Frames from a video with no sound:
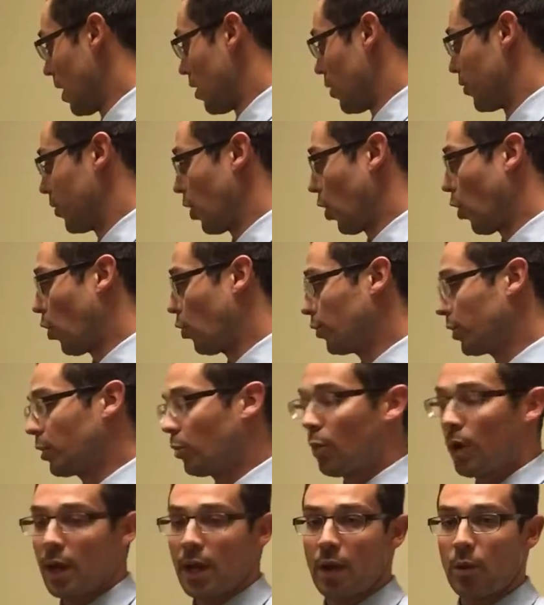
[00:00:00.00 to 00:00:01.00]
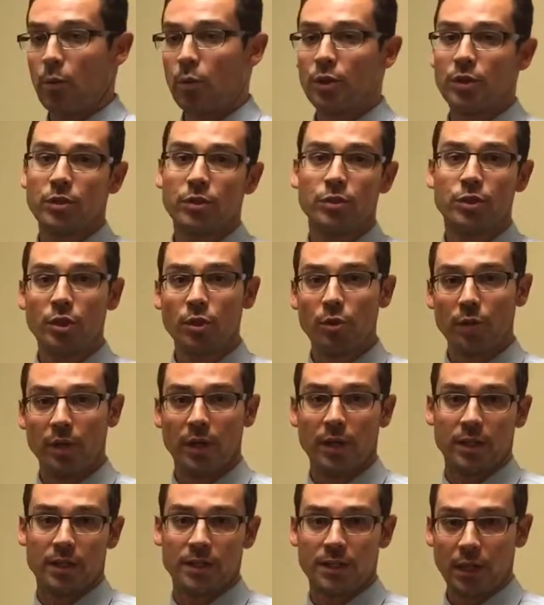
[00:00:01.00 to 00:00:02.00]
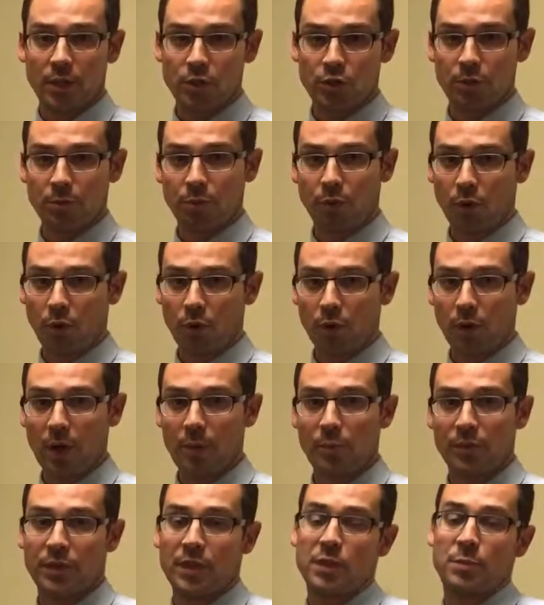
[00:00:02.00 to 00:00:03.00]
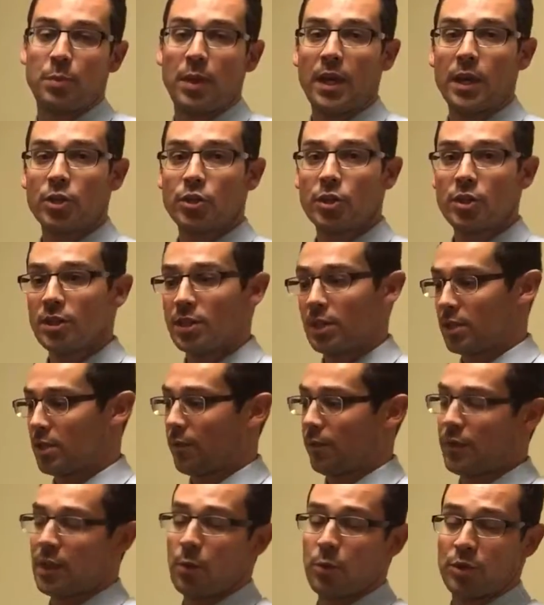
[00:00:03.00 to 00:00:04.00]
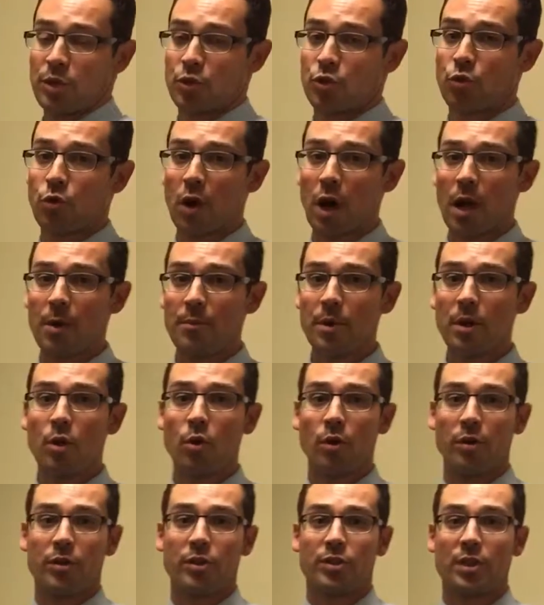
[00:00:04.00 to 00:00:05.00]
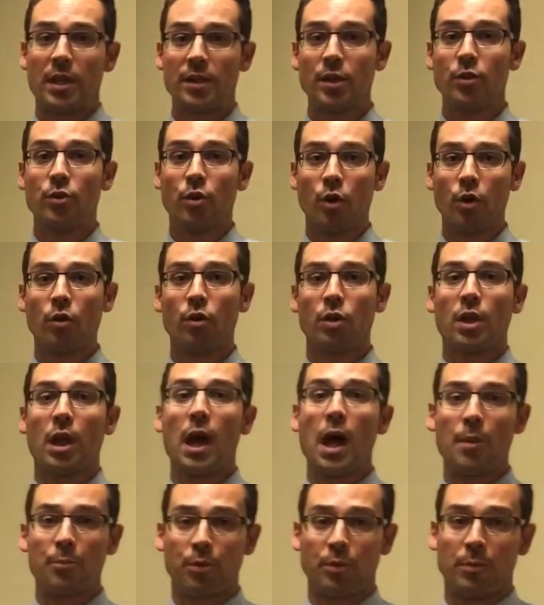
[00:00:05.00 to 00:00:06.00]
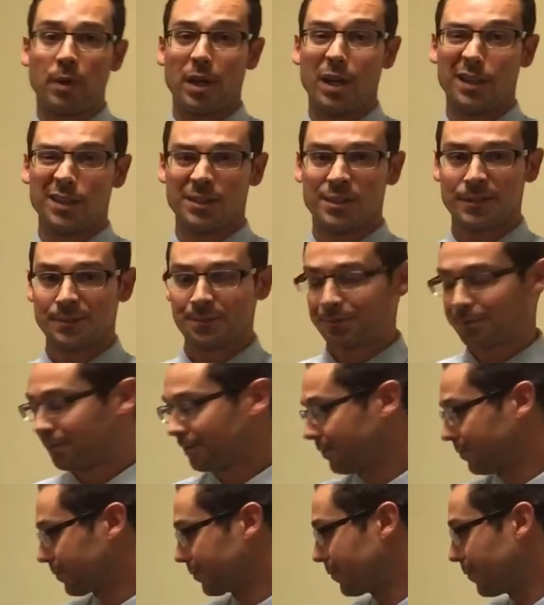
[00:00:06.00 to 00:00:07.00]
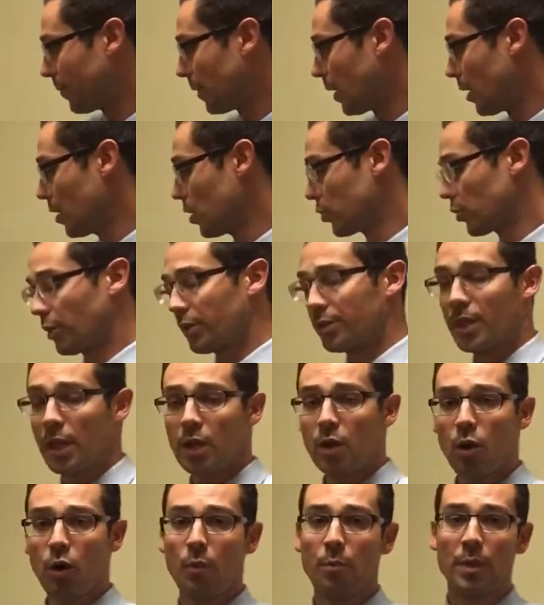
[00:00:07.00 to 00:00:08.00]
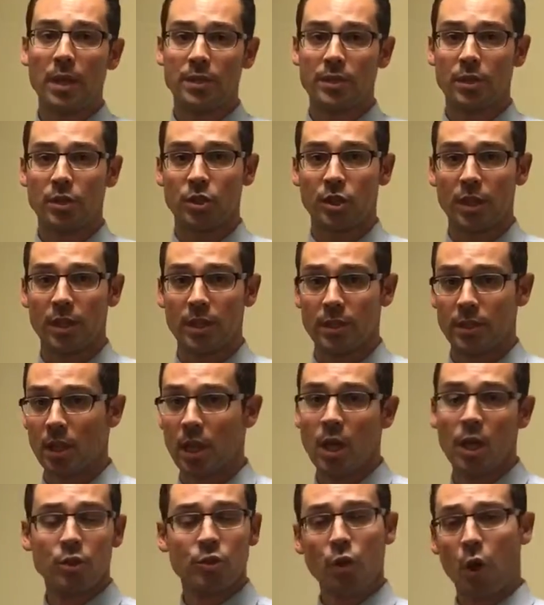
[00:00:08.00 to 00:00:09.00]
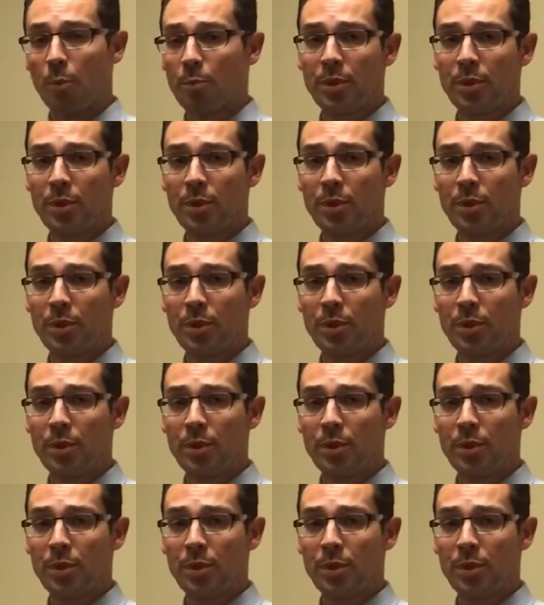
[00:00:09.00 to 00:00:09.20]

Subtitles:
The only way I wouldn't do an extension program with these patients is if there was a trauma or there's any neural compromise. So the take-home message is, don't